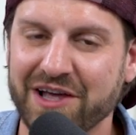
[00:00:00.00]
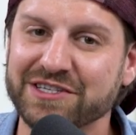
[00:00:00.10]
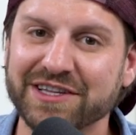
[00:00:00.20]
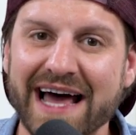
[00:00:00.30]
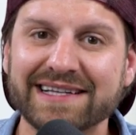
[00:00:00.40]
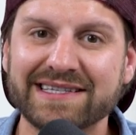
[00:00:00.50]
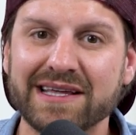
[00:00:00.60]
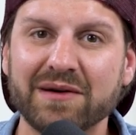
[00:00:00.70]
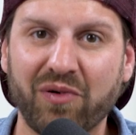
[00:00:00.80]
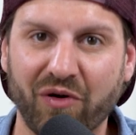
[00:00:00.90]
So that's
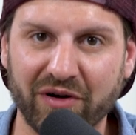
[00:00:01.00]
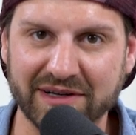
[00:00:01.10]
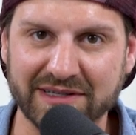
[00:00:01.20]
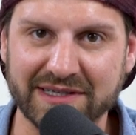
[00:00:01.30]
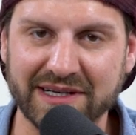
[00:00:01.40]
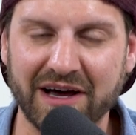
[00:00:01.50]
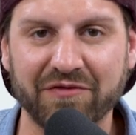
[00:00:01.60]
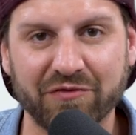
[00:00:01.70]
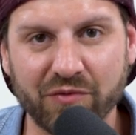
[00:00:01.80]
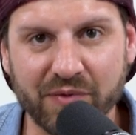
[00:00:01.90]
the importance
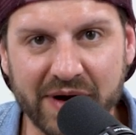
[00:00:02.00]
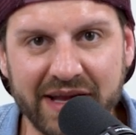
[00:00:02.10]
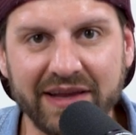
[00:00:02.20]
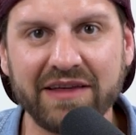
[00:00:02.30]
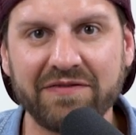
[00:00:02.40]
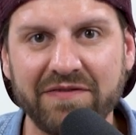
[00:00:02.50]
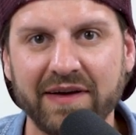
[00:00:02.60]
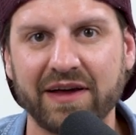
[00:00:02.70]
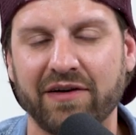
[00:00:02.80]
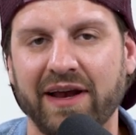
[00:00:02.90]
of really
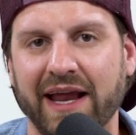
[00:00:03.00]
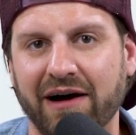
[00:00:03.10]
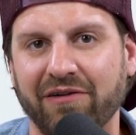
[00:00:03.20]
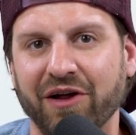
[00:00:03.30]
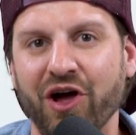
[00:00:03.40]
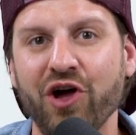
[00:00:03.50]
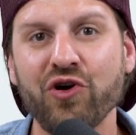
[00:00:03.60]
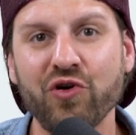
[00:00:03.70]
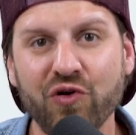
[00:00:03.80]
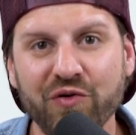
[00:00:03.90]
figuring out
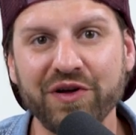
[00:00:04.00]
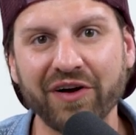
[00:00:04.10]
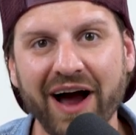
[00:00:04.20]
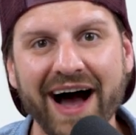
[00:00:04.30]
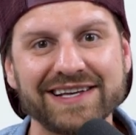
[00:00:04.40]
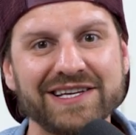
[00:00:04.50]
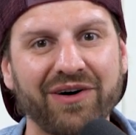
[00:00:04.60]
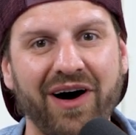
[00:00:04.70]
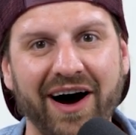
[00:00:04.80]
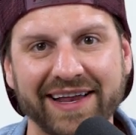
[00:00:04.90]
who your
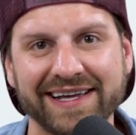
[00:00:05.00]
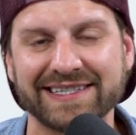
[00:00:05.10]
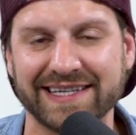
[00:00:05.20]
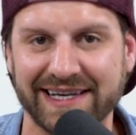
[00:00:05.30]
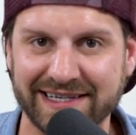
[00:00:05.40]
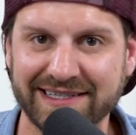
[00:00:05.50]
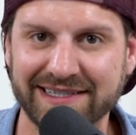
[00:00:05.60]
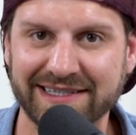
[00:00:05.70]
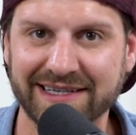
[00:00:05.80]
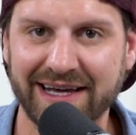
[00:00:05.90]
ideal audience
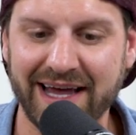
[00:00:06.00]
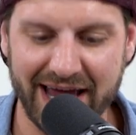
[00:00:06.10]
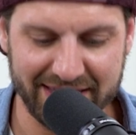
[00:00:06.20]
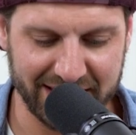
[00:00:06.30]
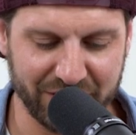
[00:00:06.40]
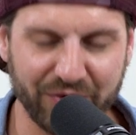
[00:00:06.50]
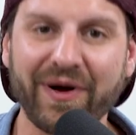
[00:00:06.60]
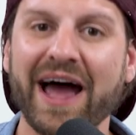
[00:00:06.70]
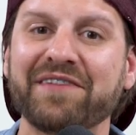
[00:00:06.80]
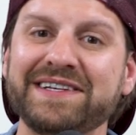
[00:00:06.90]
is and then
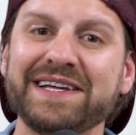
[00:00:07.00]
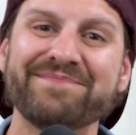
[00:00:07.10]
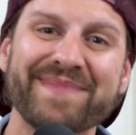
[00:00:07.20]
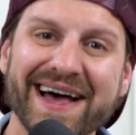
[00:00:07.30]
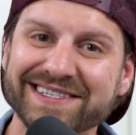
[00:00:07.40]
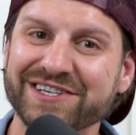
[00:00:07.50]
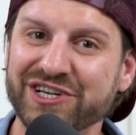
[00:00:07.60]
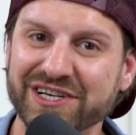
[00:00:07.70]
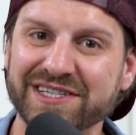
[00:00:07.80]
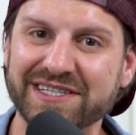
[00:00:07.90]
crafting
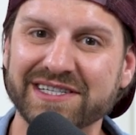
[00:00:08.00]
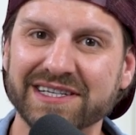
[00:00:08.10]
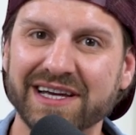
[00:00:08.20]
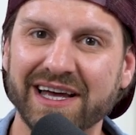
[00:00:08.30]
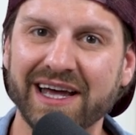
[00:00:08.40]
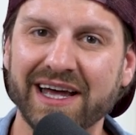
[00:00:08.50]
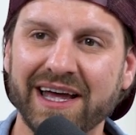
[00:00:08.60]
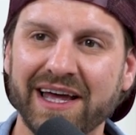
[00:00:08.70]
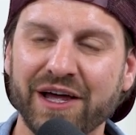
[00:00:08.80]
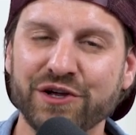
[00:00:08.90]
messages
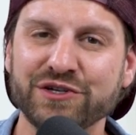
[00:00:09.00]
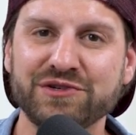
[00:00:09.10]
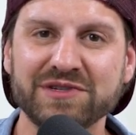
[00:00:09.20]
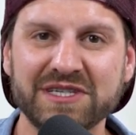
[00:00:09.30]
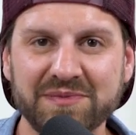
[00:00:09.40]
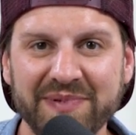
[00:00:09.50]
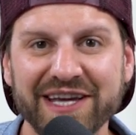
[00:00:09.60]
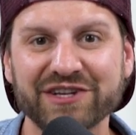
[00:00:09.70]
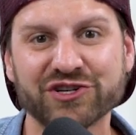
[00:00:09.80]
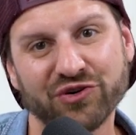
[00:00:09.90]
to
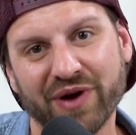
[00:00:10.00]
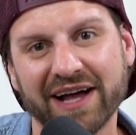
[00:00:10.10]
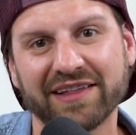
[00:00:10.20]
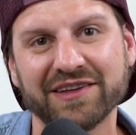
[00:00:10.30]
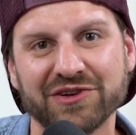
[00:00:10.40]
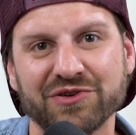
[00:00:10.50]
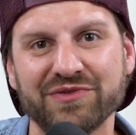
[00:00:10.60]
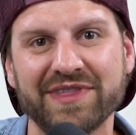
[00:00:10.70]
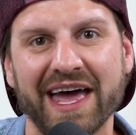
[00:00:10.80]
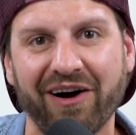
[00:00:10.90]
speak directly to
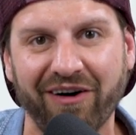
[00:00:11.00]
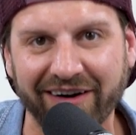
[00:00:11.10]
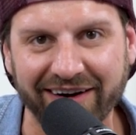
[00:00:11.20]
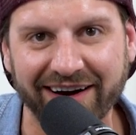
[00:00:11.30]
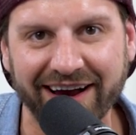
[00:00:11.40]
who they are